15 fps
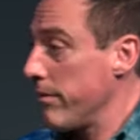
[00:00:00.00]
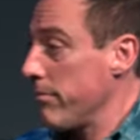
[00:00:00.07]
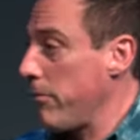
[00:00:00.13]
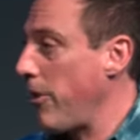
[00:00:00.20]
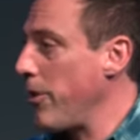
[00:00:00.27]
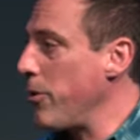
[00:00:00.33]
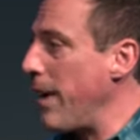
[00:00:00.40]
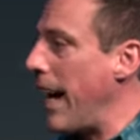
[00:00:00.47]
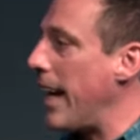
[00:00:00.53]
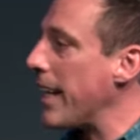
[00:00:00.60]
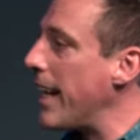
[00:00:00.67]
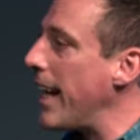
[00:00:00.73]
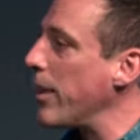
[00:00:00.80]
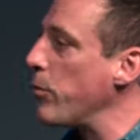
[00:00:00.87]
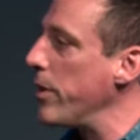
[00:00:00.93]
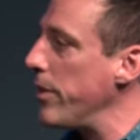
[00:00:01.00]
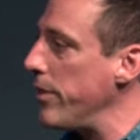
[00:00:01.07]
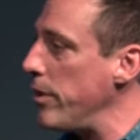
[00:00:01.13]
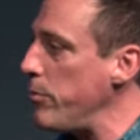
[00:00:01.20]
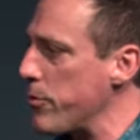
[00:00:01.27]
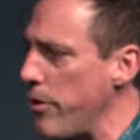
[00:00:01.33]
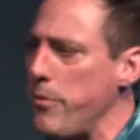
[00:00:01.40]
Aren't you allied with
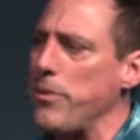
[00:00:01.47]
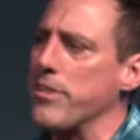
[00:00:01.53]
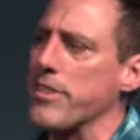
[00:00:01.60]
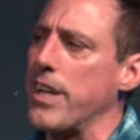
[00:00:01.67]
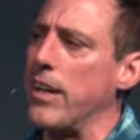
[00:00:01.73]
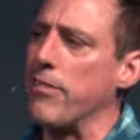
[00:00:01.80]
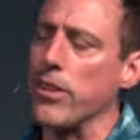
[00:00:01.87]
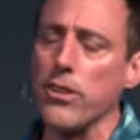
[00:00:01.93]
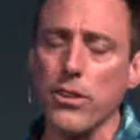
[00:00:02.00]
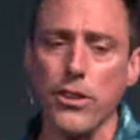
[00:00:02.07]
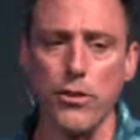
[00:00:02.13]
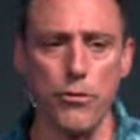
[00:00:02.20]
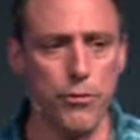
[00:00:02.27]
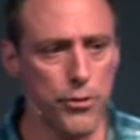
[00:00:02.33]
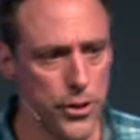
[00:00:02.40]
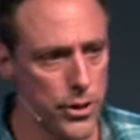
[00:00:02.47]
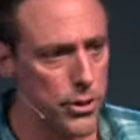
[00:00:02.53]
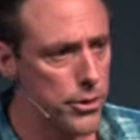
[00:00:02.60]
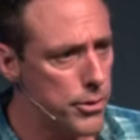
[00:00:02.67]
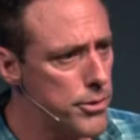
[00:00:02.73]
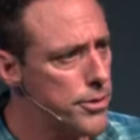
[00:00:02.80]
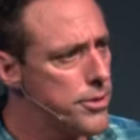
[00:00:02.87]
him?" So everyone's kind of a little
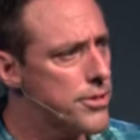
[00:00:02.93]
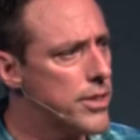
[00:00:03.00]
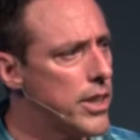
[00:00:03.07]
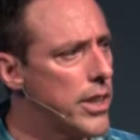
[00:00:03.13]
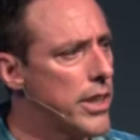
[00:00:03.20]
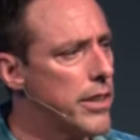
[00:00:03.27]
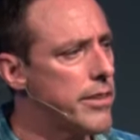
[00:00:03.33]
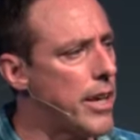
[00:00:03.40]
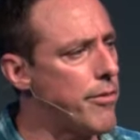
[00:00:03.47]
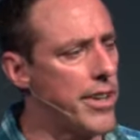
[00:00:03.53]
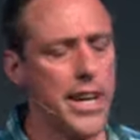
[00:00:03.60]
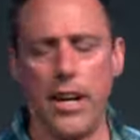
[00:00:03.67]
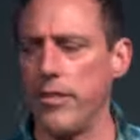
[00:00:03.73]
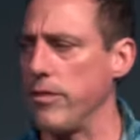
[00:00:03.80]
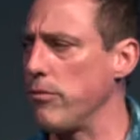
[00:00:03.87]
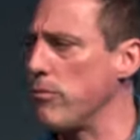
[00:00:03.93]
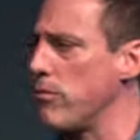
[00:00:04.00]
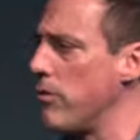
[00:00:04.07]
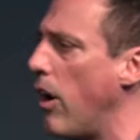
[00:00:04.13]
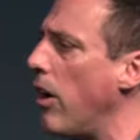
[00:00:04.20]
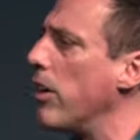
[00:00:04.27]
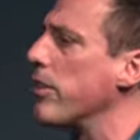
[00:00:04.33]
confused. David hasn't
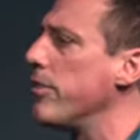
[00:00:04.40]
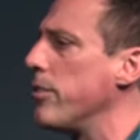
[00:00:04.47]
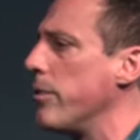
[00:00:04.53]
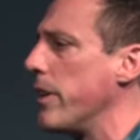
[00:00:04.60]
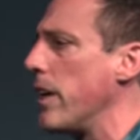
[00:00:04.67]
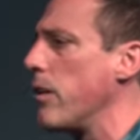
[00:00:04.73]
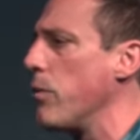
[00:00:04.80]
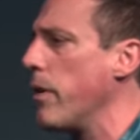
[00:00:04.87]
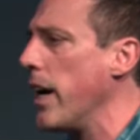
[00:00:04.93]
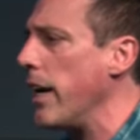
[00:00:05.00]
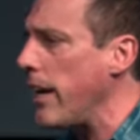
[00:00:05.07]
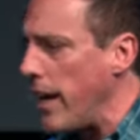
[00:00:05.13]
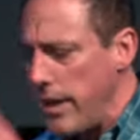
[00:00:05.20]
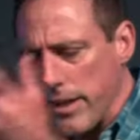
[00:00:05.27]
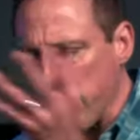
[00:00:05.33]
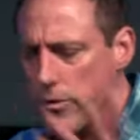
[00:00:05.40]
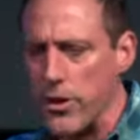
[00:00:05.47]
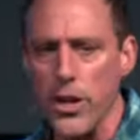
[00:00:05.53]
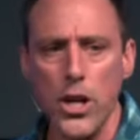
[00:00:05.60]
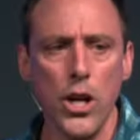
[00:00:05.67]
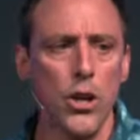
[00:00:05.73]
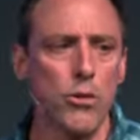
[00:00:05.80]
wronged you in any way, and I
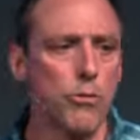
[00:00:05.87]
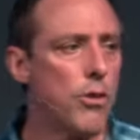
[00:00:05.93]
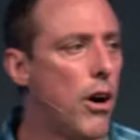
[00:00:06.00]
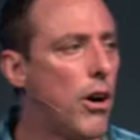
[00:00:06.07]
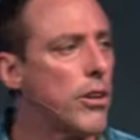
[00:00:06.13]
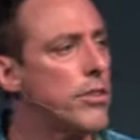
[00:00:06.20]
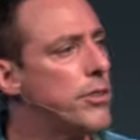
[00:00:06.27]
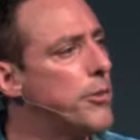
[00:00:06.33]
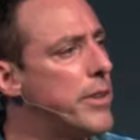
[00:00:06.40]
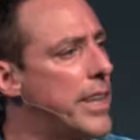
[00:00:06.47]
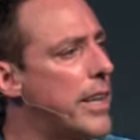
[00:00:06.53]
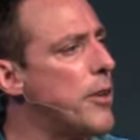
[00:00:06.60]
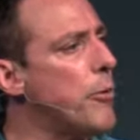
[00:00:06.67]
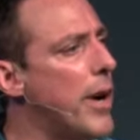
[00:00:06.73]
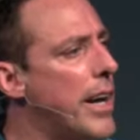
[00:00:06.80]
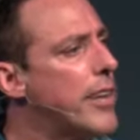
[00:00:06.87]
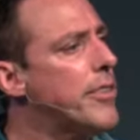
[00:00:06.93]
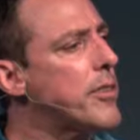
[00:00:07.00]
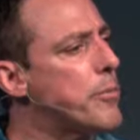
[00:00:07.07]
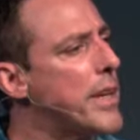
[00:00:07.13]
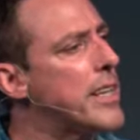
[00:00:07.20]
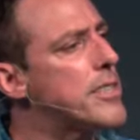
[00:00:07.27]
never wronged you in any way
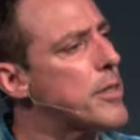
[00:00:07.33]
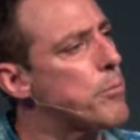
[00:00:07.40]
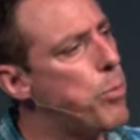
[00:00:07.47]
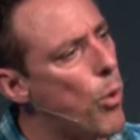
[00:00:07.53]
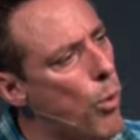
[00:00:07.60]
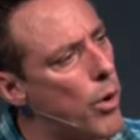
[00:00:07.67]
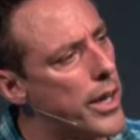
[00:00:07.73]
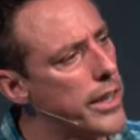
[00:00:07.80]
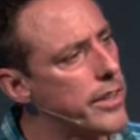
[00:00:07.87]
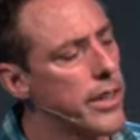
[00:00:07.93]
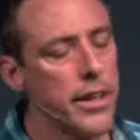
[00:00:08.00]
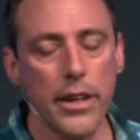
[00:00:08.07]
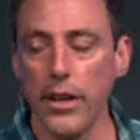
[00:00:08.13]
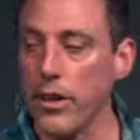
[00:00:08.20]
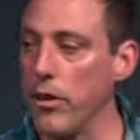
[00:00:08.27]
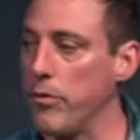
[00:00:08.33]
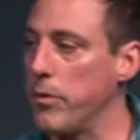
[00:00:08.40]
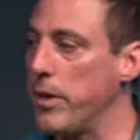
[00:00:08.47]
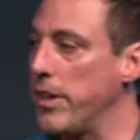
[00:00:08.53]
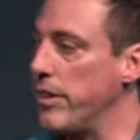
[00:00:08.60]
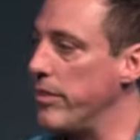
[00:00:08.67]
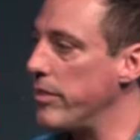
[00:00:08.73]
is the basic point of
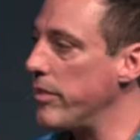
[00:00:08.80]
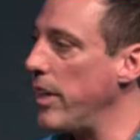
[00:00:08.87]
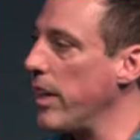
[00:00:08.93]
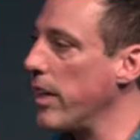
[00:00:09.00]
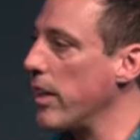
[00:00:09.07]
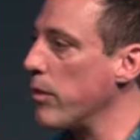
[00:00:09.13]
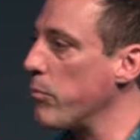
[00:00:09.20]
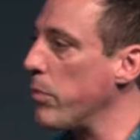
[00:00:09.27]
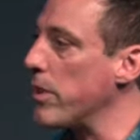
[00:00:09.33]
what he's saying.